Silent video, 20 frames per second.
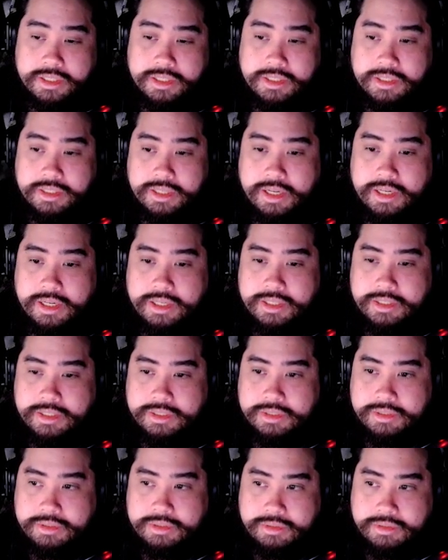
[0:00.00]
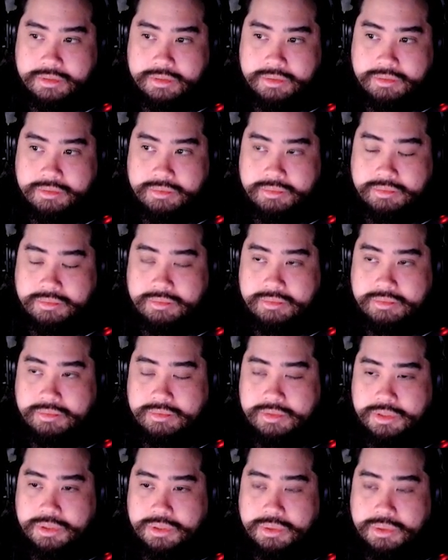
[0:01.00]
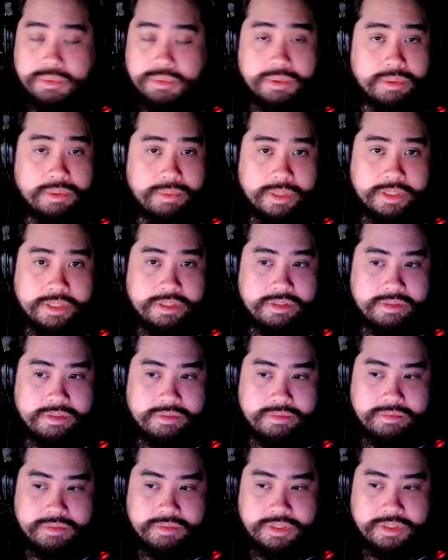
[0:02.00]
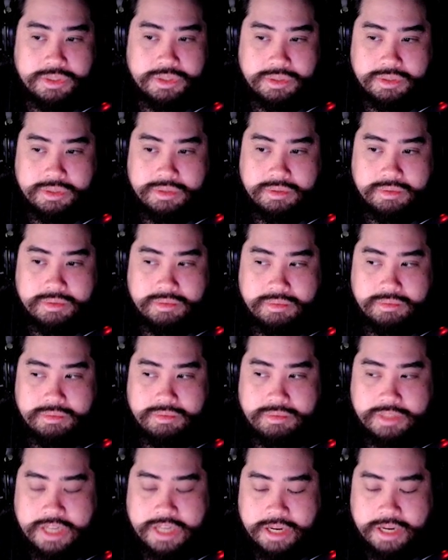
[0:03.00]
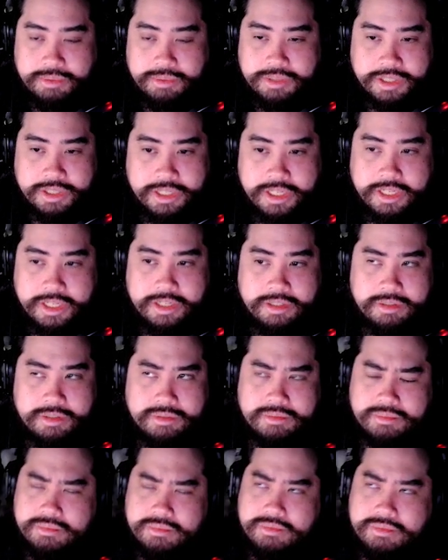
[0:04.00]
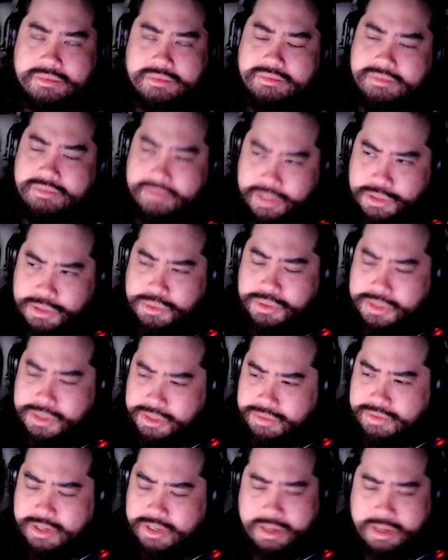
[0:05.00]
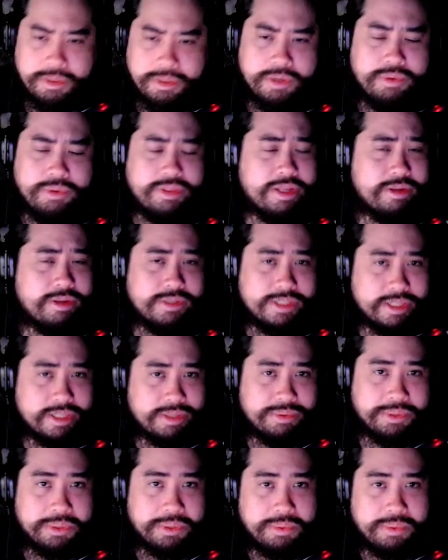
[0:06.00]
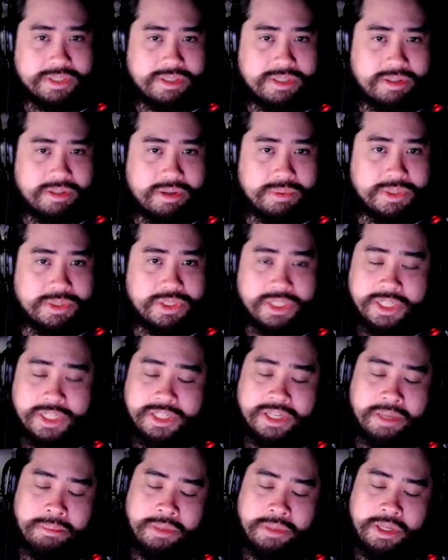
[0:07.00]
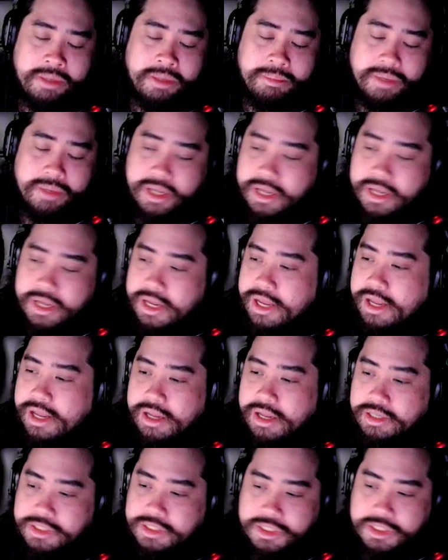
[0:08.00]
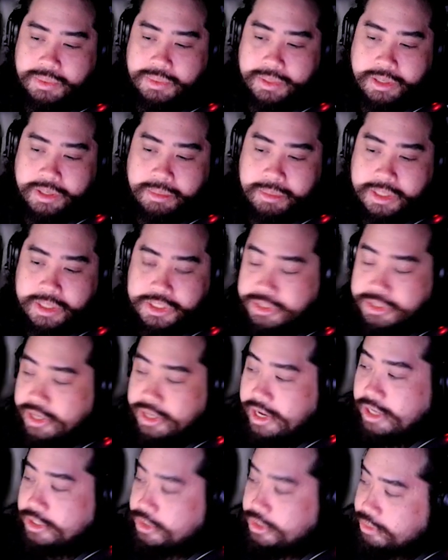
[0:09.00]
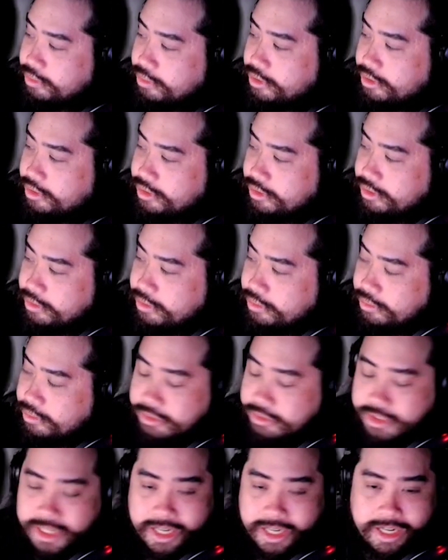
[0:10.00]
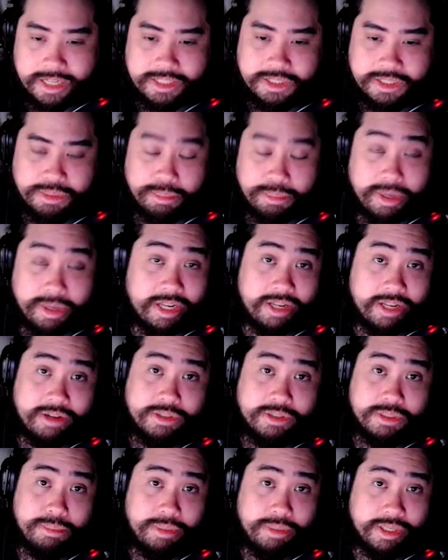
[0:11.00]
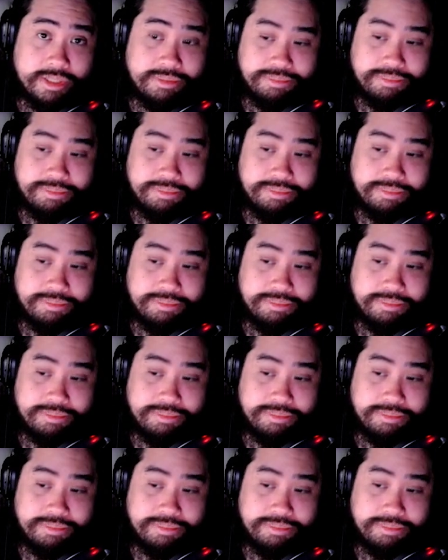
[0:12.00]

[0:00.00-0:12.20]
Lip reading: uh, circle requests channel in the Discord server. Let me know that you sent the request along with your in-game name, just so I can make sure to add you into the circle and not somebody else. But